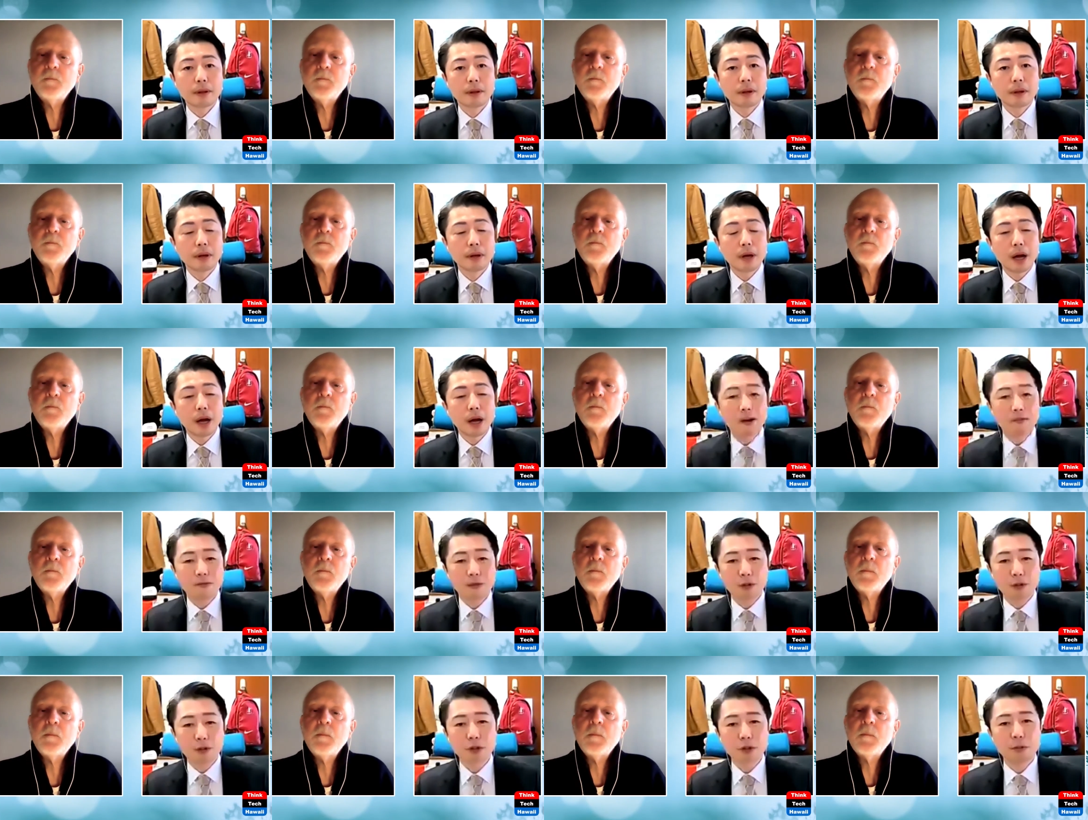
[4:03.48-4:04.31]
Speaker 1: Uh,
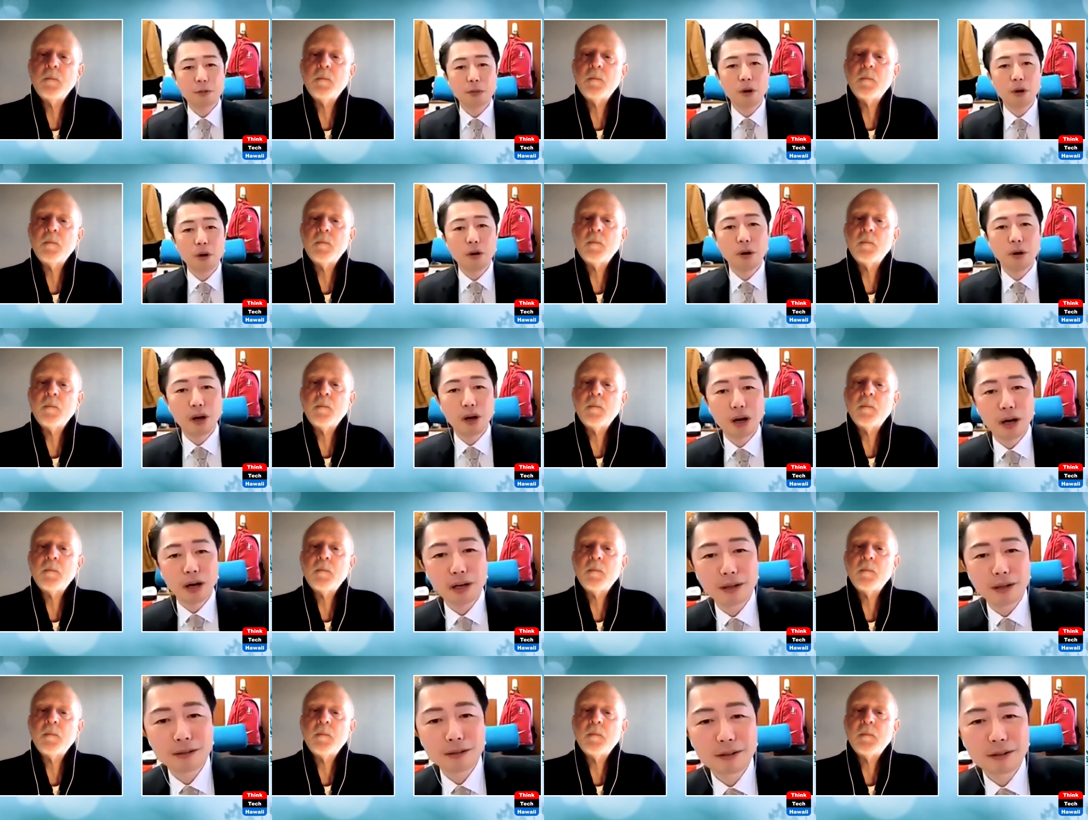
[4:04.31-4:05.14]
first of all, uh,
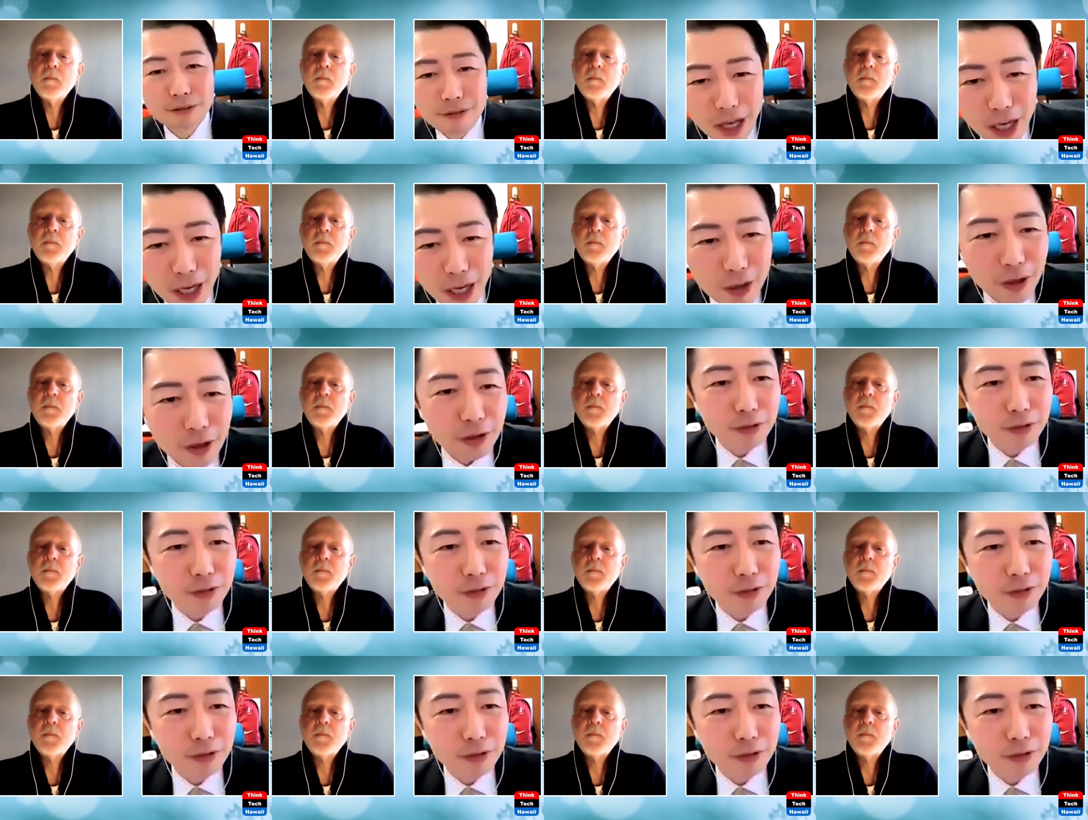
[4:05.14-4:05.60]
thank you,